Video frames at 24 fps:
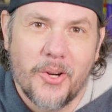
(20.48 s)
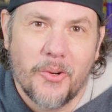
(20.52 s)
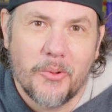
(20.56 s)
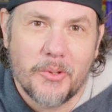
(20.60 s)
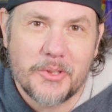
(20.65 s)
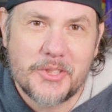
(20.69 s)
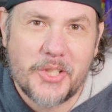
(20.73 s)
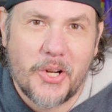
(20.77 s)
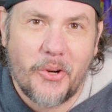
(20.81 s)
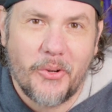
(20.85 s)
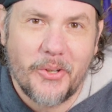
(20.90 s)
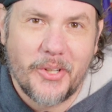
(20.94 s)

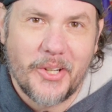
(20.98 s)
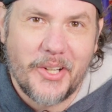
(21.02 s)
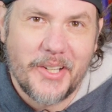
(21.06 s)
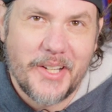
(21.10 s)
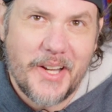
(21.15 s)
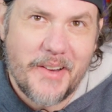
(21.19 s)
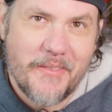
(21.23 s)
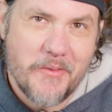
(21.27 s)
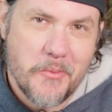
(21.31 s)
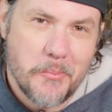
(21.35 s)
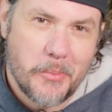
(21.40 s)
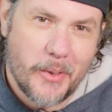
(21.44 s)
What's going
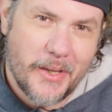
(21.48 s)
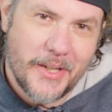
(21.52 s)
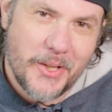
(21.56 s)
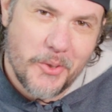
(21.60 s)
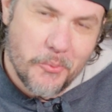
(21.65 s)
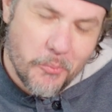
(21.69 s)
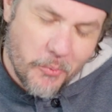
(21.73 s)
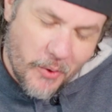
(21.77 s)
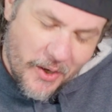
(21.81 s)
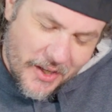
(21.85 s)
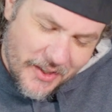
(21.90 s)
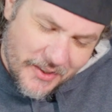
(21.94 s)
on, everybody?
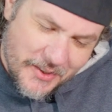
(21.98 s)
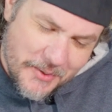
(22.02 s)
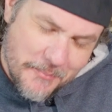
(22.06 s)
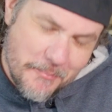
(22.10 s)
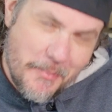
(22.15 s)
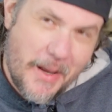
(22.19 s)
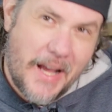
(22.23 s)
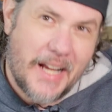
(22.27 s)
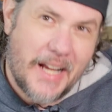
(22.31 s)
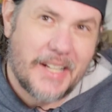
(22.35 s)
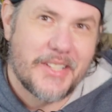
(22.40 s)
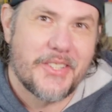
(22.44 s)
Welcome
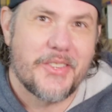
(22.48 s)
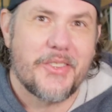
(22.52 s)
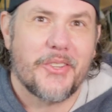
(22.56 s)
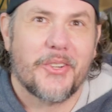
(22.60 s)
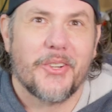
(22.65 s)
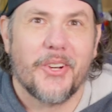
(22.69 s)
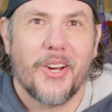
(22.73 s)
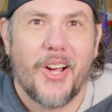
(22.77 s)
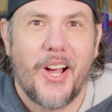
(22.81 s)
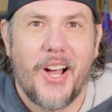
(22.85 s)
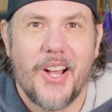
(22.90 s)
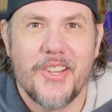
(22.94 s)
back to the
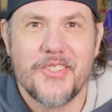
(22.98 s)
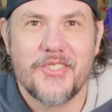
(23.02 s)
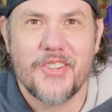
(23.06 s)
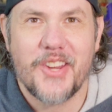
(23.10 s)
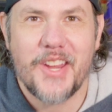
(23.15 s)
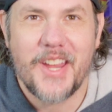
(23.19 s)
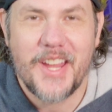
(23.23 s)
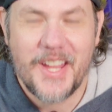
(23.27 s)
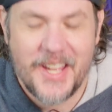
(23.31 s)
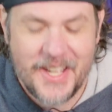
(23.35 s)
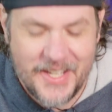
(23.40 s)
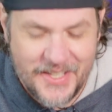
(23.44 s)
garage,
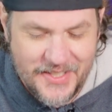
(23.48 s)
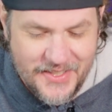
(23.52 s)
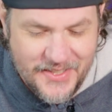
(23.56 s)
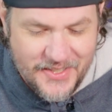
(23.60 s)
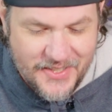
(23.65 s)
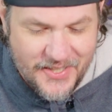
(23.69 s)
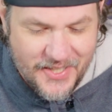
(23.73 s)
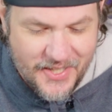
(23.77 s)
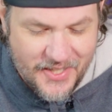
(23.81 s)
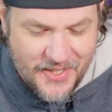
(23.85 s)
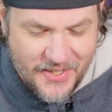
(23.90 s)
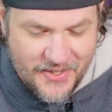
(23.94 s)

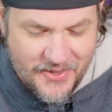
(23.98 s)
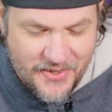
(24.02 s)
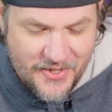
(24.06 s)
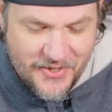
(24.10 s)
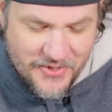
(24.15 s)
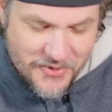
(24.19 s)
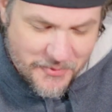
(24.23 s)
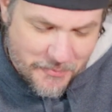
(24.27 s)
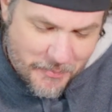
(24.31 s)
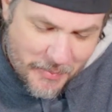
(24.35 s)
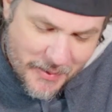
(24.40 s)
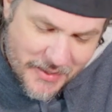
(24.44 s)
and
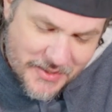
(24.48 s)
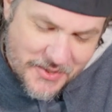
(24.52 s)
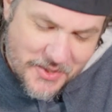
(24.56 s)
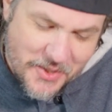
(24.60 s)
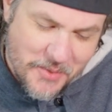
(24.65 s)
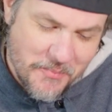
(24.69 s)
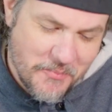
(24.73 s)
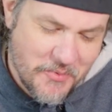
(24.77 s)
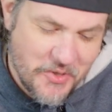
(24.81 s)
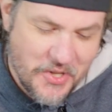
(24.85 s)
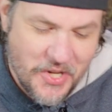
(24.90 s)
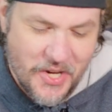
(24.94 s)
there's been
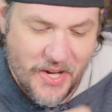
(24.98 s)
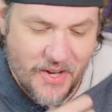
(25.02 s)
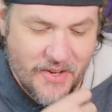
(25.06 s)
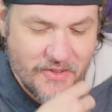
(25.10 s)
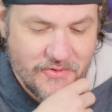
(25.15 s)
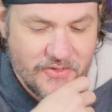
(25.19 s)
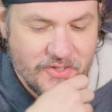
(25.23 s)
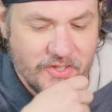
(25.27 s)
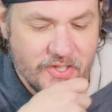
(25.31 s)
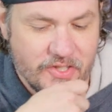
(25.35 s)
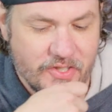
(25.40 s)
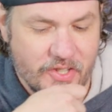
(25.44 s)
some
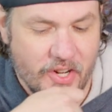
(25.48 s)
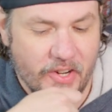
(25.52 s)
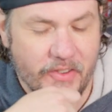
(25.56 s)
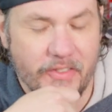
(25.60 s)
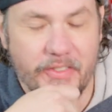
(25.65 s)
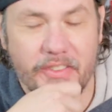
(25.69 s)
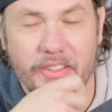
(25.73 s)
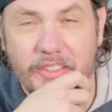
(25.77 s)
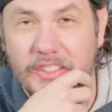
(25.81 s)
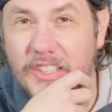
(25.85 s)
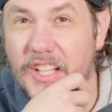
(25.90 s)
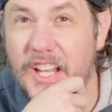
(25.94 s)
changes
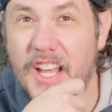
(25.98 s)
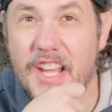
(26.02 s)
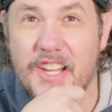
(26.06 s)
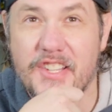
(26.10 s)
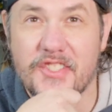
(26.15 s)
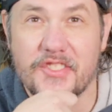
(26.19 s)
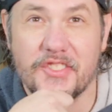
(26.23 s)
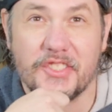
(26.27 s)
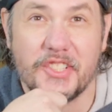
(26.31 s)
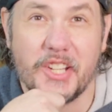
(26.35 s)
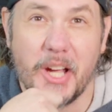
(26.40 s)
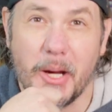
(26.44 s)
over the
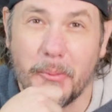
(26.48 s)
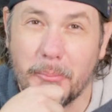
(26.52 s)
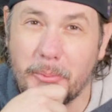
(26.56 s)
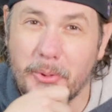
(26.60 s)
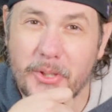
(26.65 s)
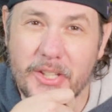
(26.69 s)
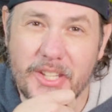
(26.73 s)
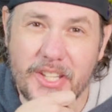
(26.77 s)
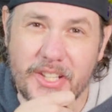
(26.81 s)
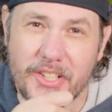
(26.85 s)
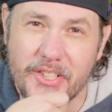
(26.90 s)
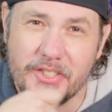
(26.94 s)
last couple
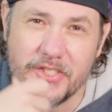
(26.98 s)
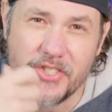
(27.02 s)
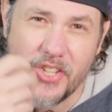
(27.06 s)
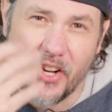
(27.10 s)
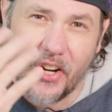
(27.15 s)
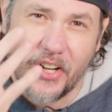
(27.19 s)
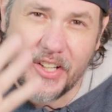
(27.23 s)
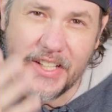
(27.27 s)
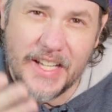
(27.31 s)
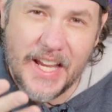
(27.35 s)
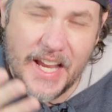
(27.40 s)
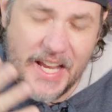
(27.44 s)
years
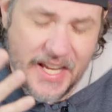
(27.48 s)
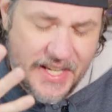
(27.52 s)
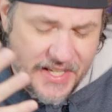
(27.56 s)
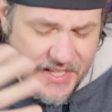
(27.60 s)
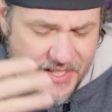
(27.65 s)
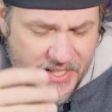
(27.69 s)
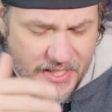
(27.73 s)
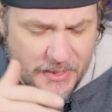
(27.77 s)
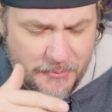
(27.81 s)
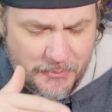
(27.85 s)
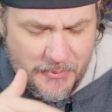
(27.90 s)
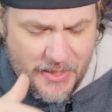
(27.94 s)
on
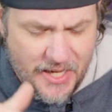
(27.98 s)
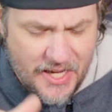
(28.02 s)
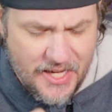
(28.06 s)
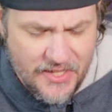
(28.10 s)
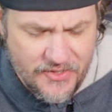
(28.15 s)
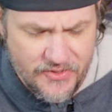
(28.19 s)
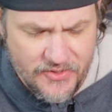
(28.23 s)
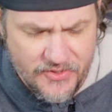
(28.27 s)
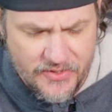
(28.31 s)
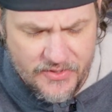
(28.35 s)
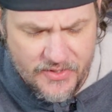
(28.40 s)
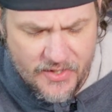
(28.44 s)
AEM
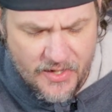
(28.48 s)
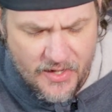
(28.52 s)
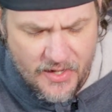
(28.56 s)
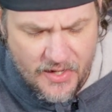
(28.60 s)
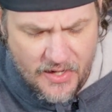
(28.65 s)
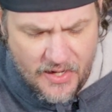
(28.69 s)
gauges.